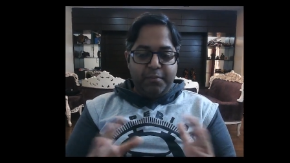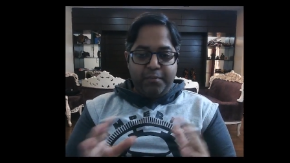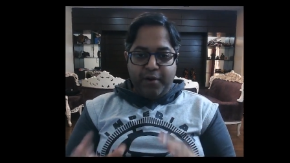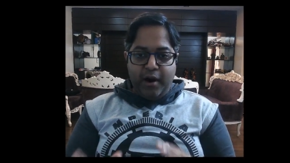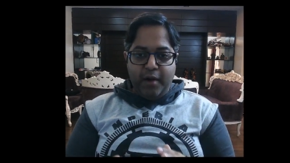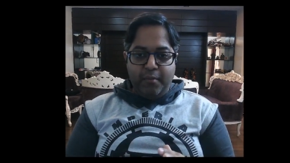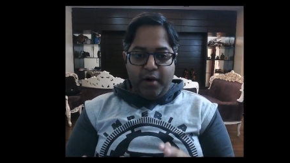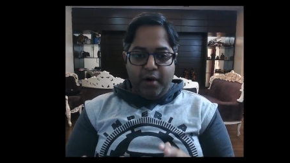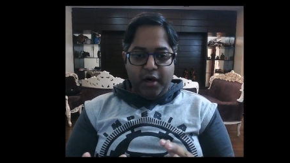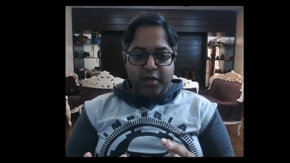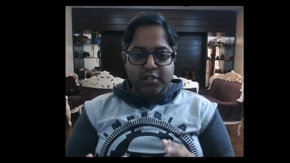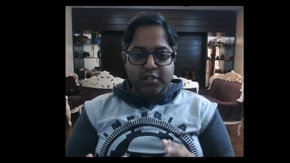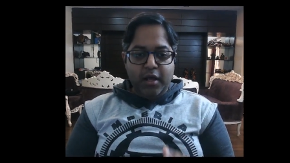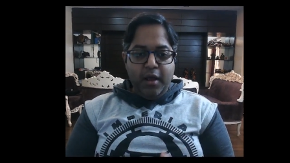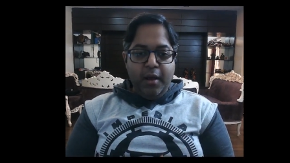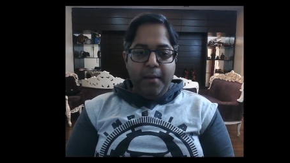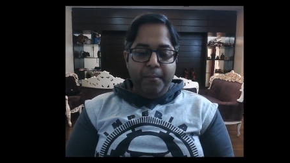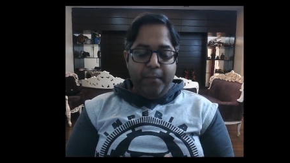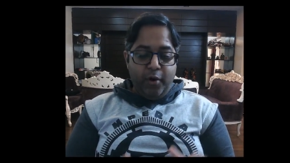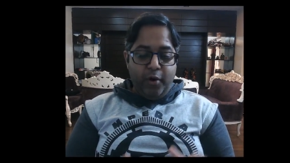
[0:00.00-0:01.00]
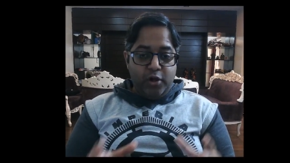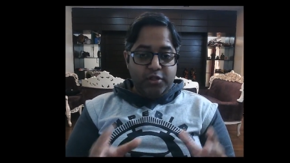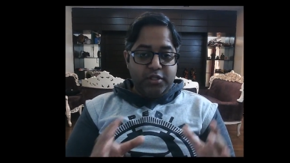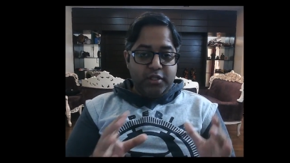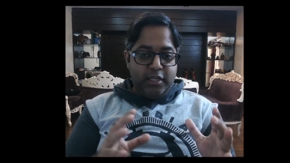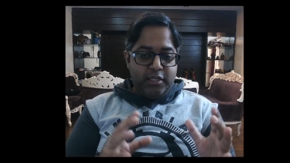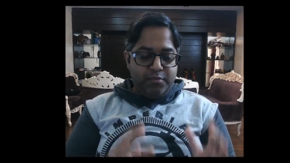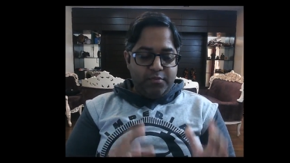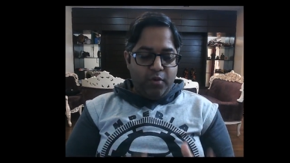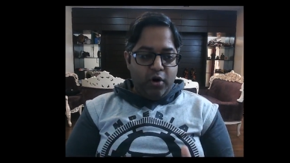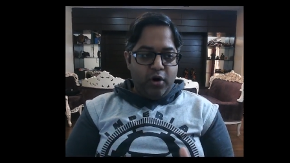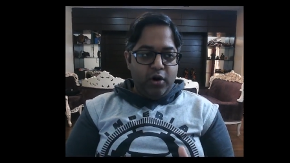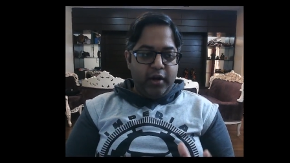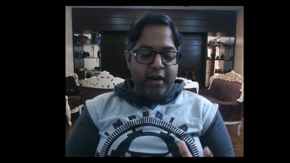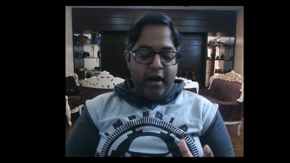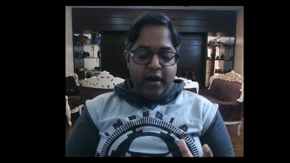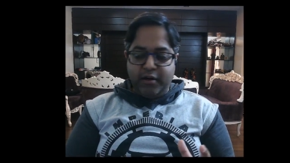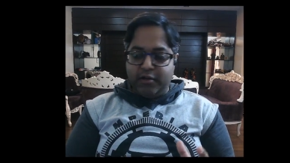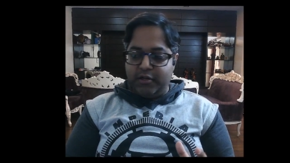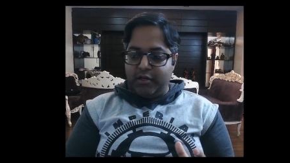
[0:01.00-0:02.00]
Primarchs, but also these mortal
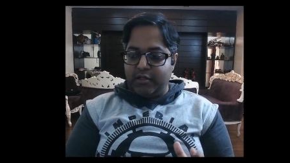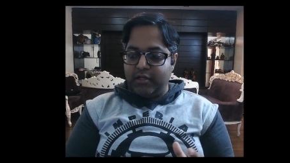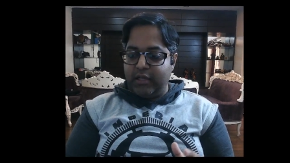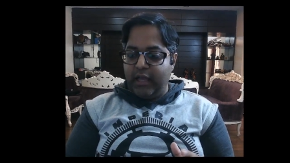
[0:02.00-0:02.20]
characters.